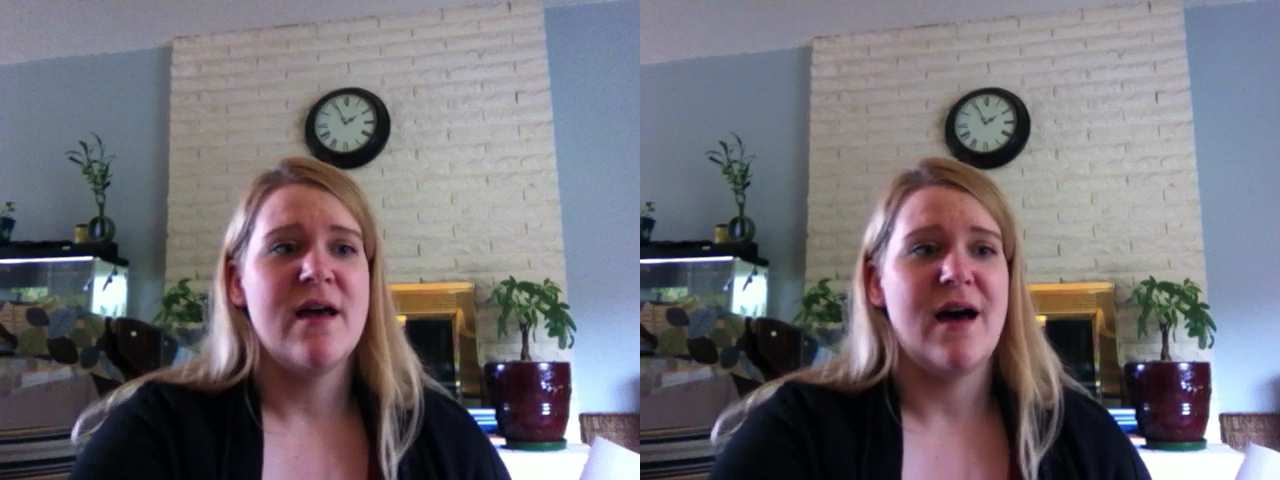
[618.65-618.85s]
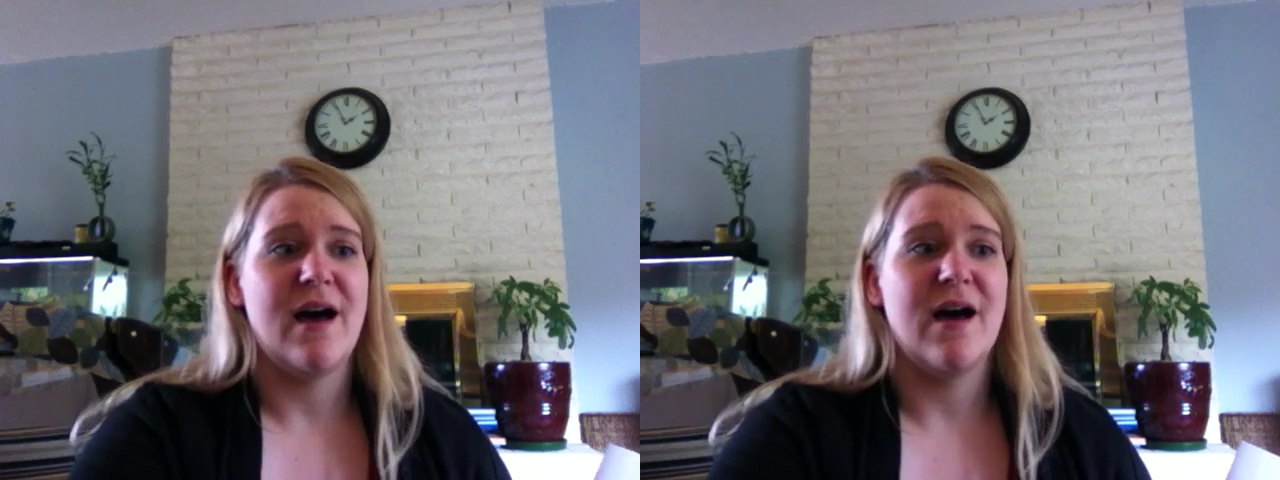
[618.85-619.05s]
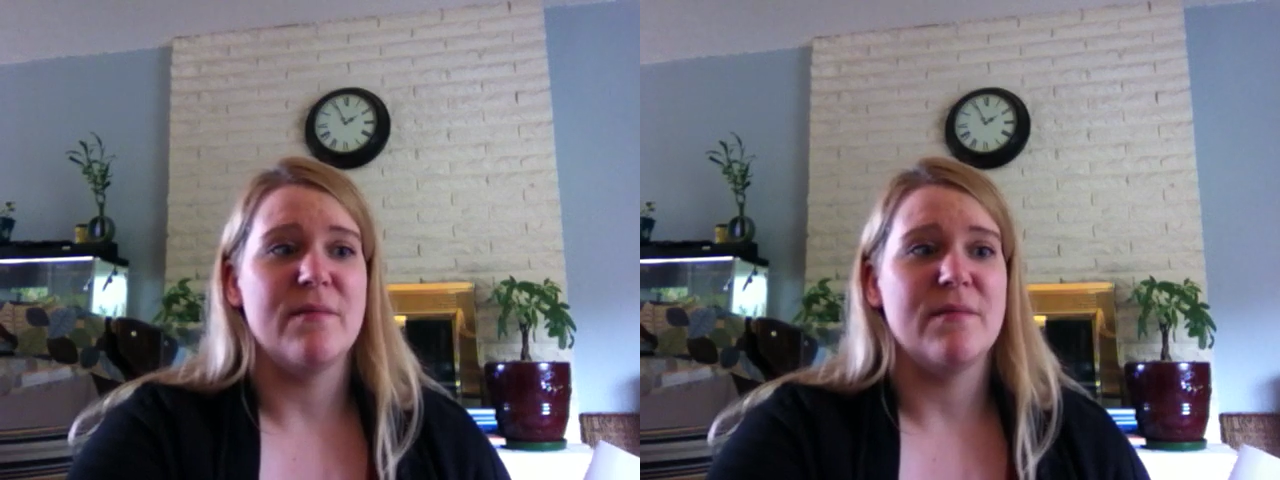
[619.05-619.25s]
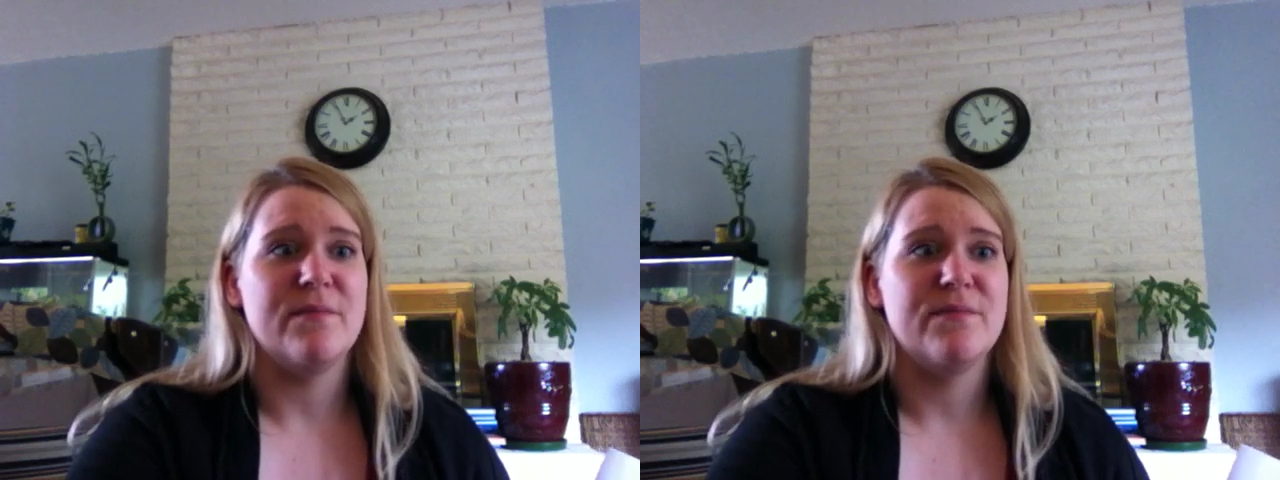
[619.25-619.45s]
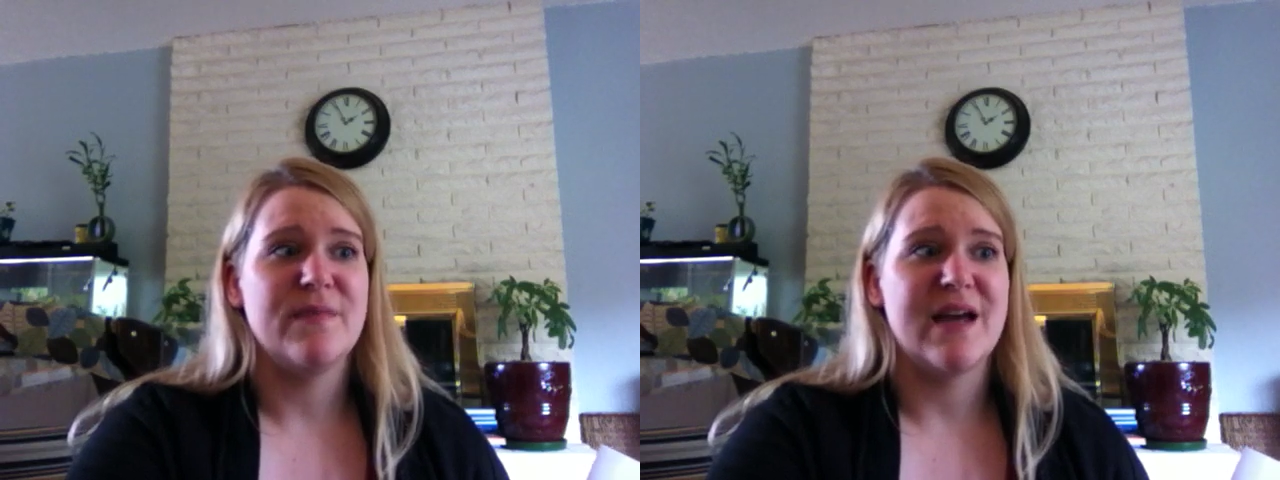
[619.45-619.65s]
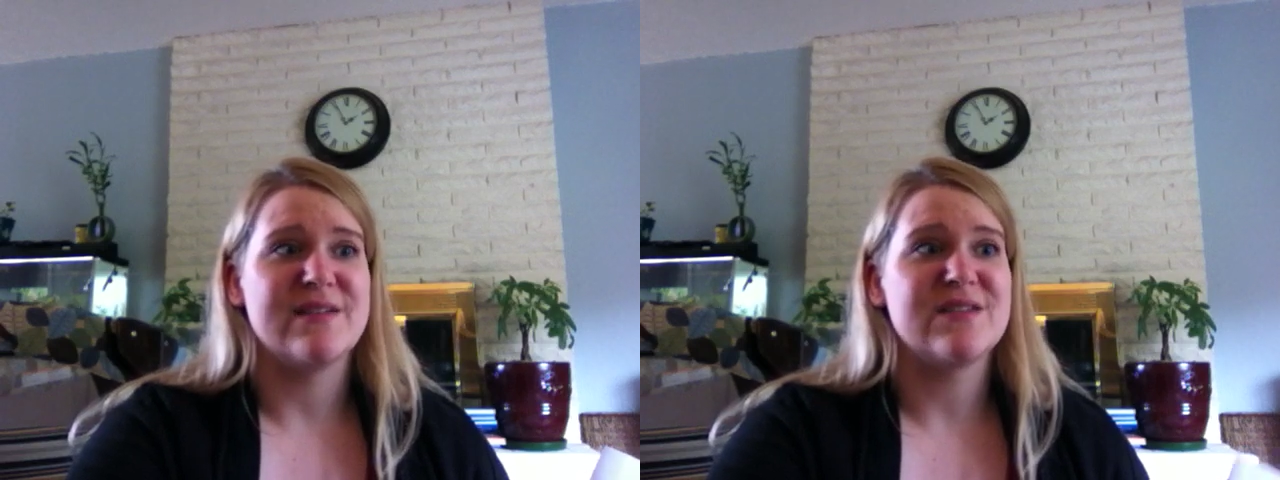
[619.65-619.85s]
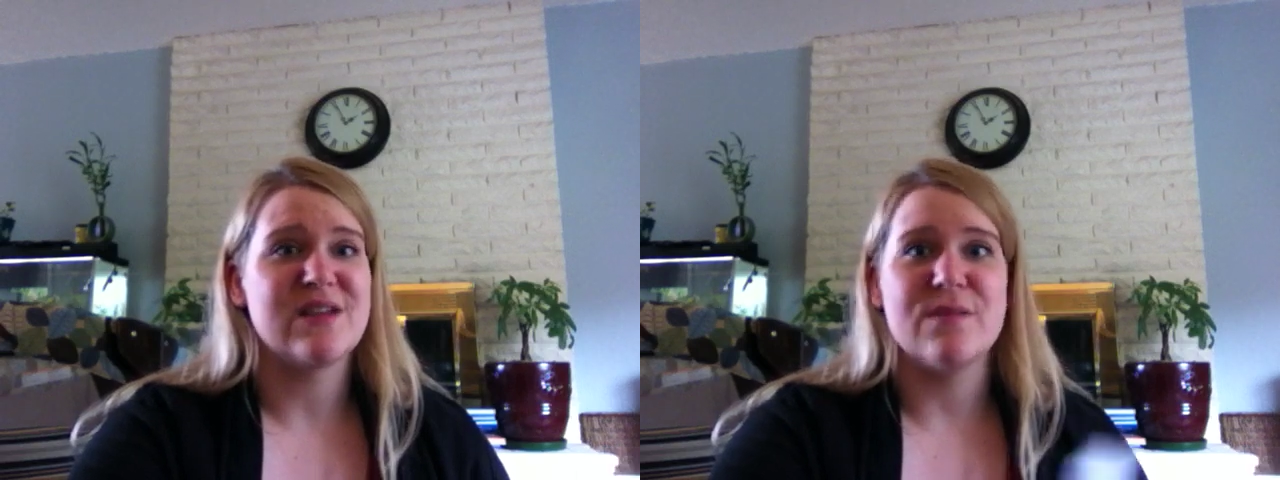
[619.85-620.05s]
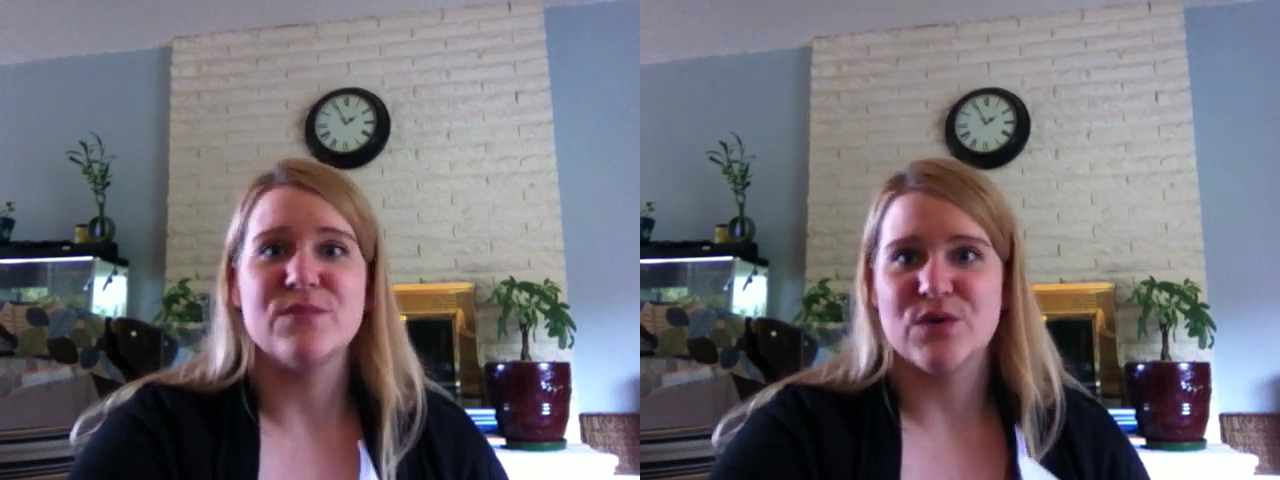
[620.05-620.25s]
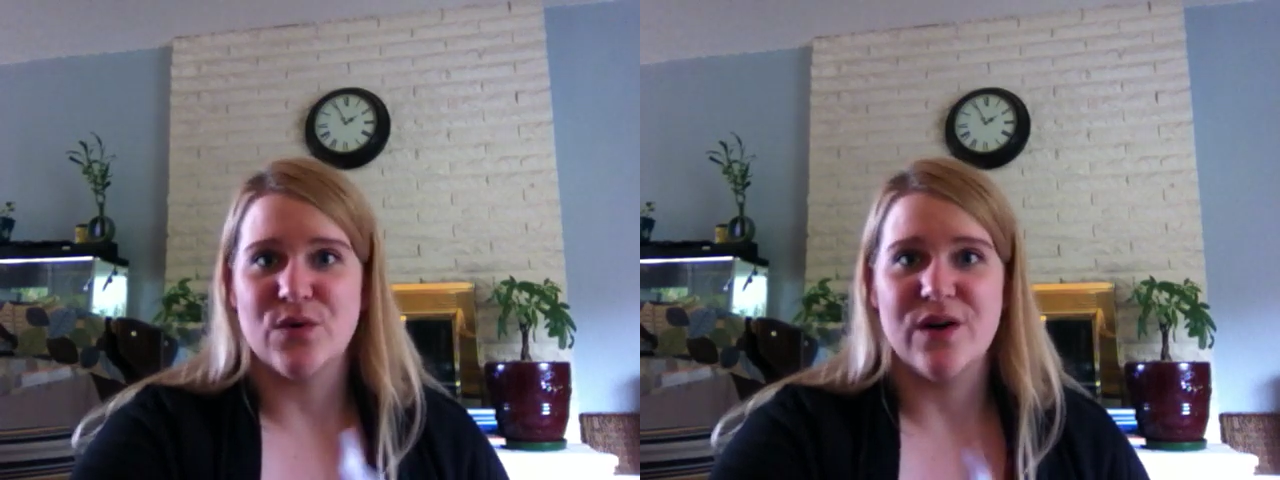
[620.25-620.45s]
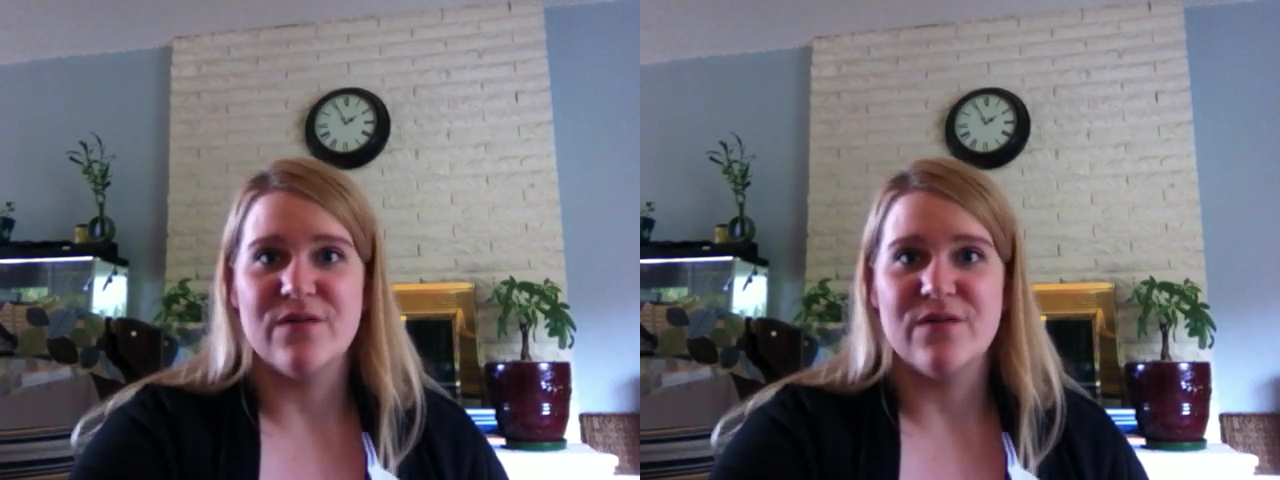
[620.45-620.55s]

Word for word: um, has some sort